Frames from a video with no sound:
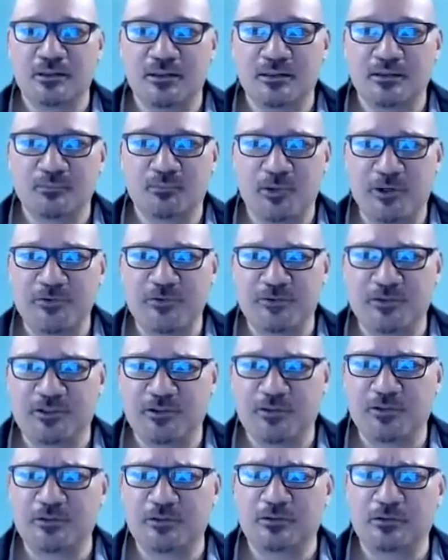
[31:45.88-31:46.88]
brother,
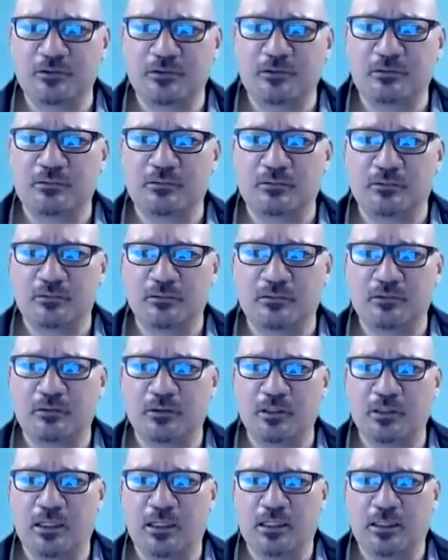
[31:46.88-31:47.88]
young
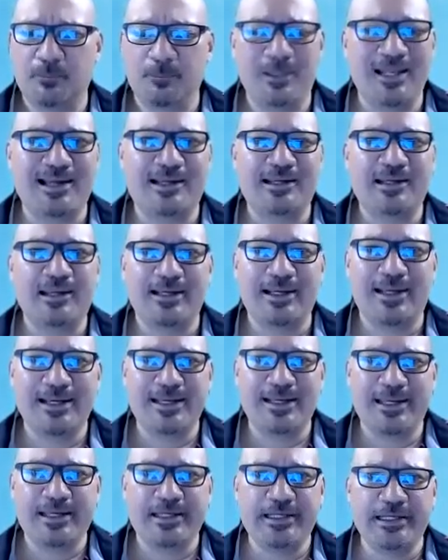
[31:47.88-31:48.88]
Black
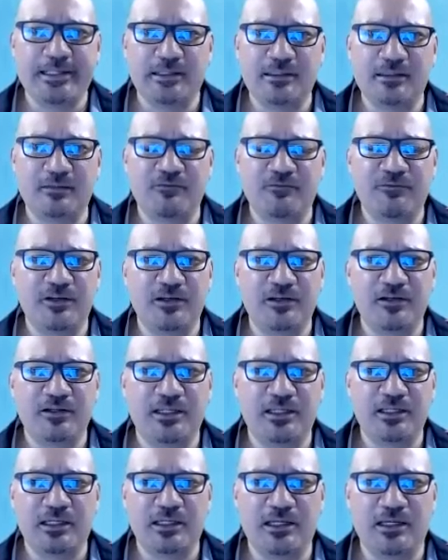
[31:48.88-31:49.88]
Canadian,
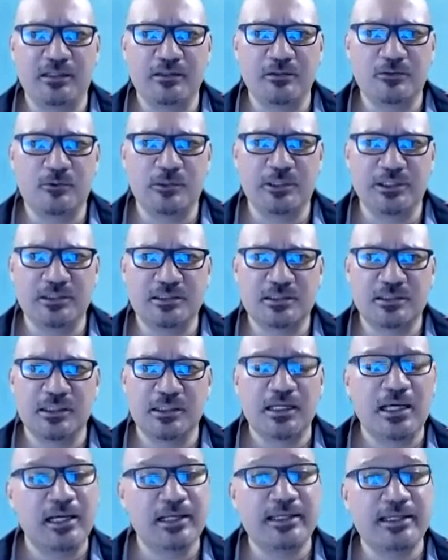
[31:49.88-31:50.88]
very eloquent,
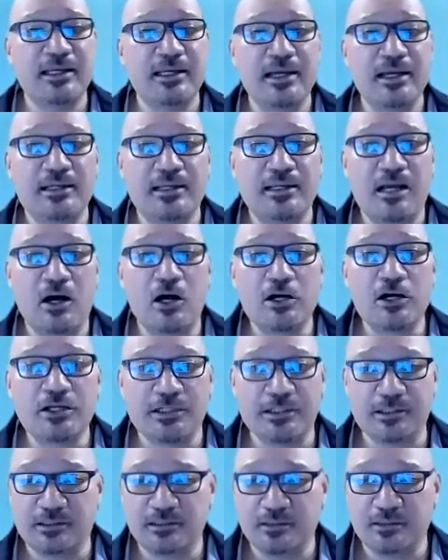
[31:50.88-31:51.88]
and he got
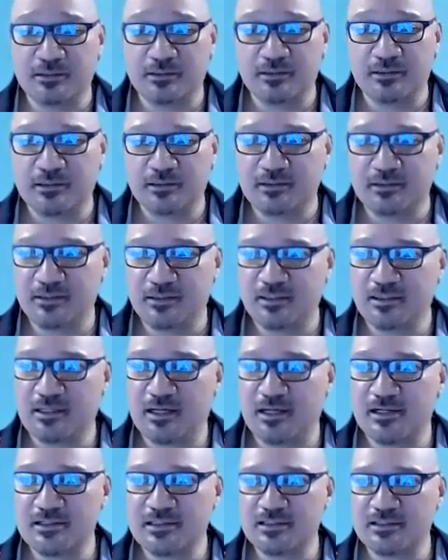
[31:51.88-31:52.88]
carded. They
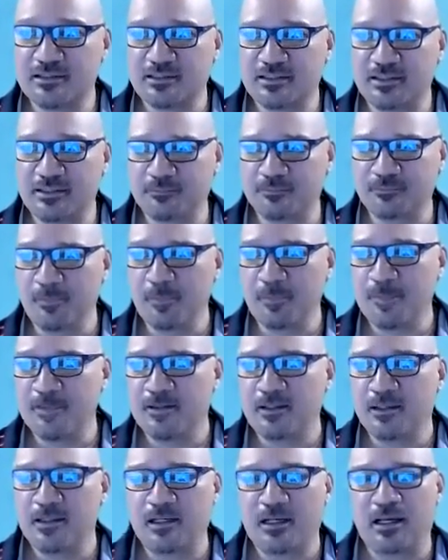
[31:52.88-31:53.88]
carded him,
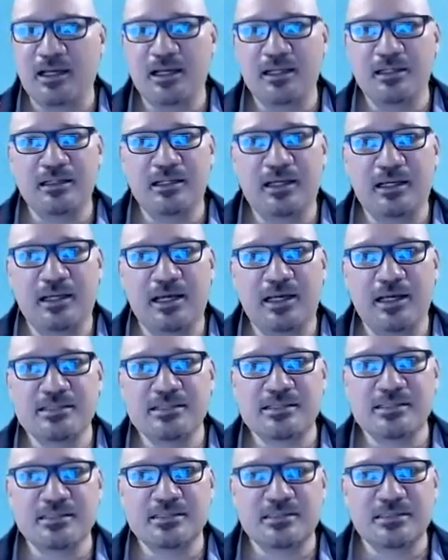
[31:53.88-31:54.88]
and
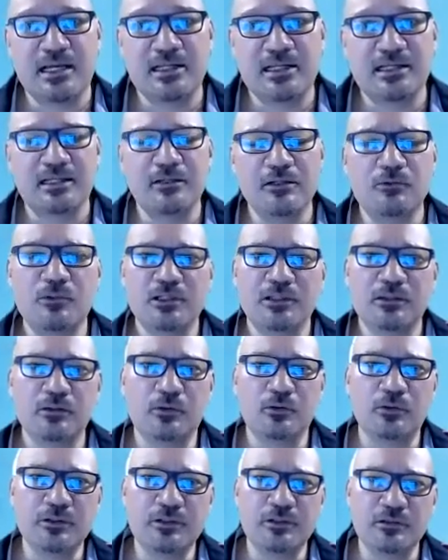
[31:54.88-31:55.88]
as an eloquent
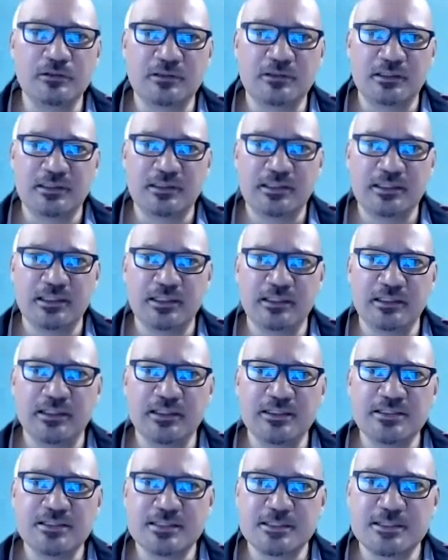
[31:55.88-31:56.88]
lawyer that he
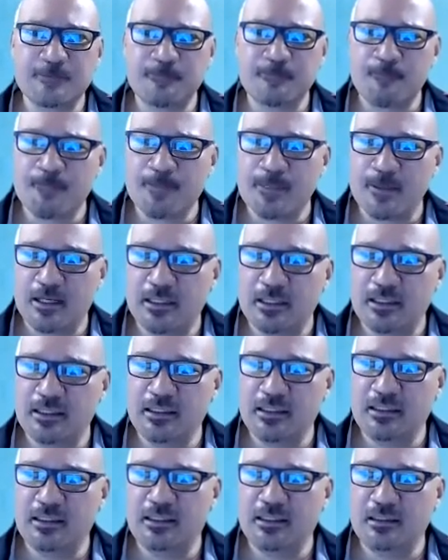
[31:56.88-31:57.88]
is,
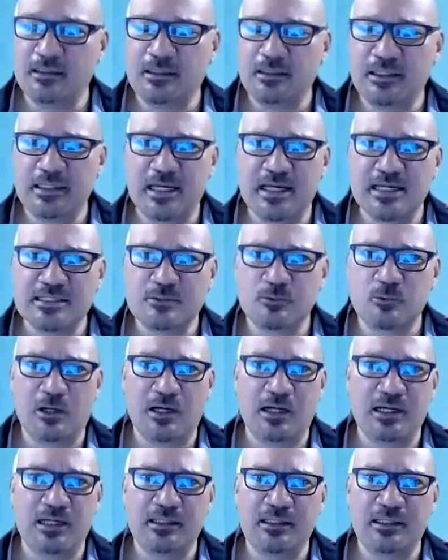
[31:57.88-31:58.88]
he asked
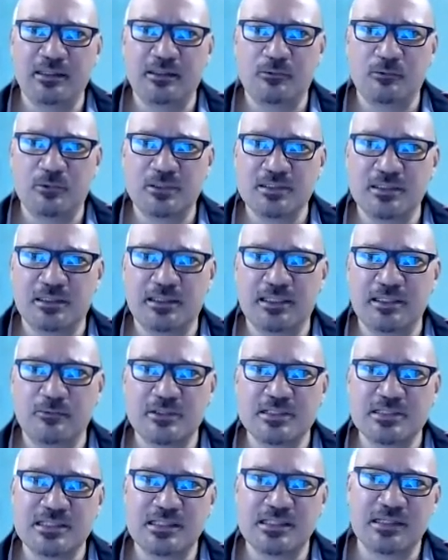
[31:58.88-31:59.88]
why what he
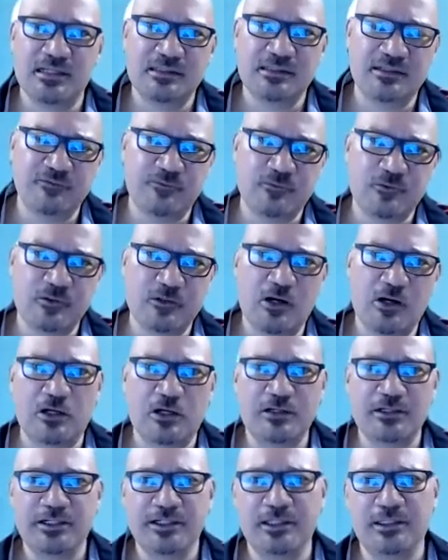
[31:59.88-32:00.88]
was selected for
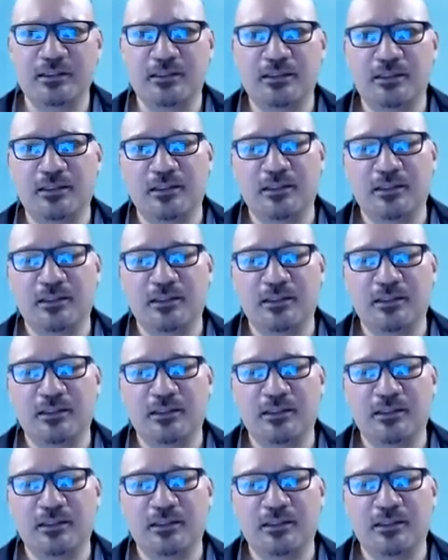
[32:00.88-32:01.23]
carding,